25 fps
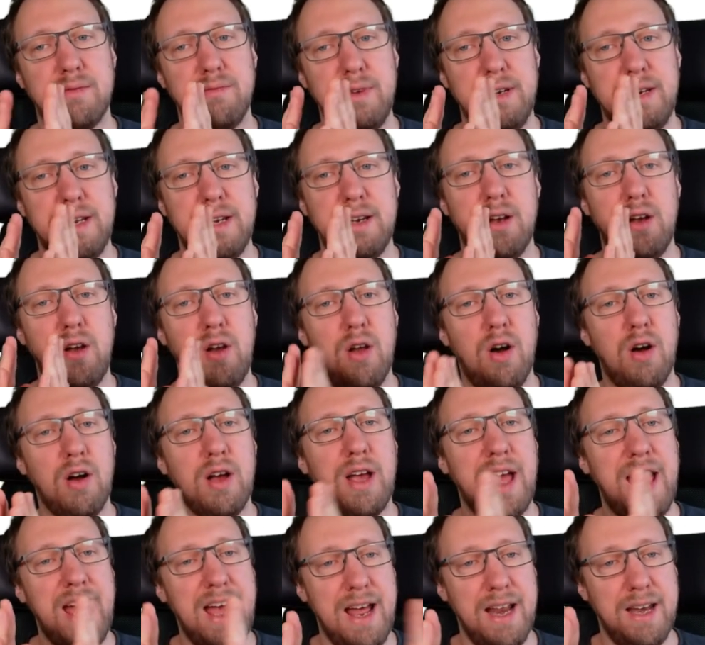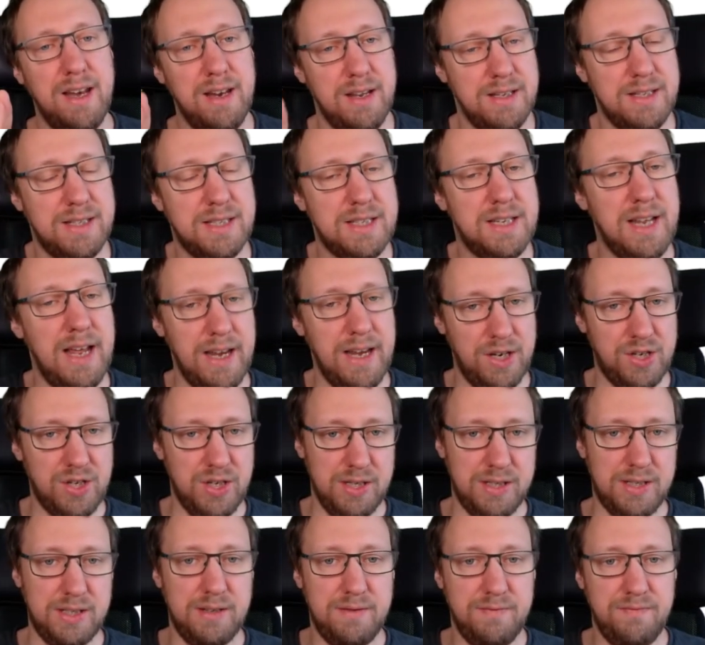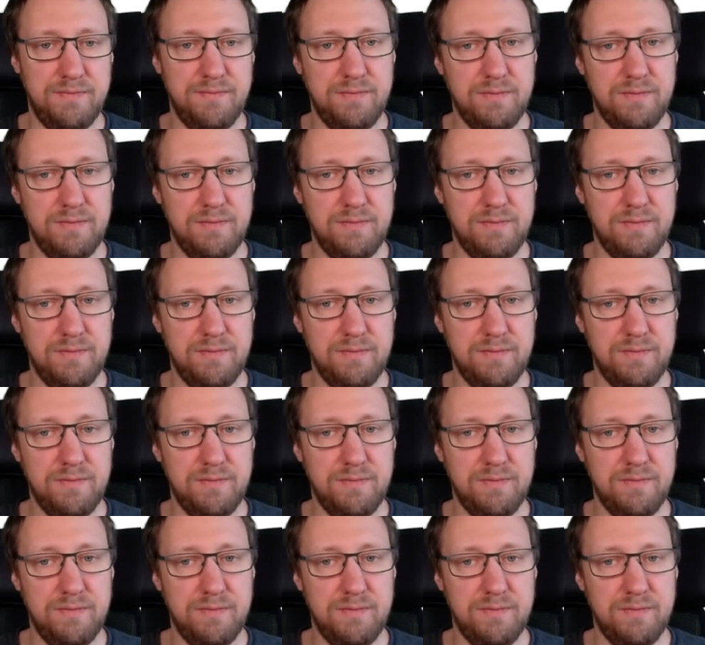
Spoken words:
we need a log n stages.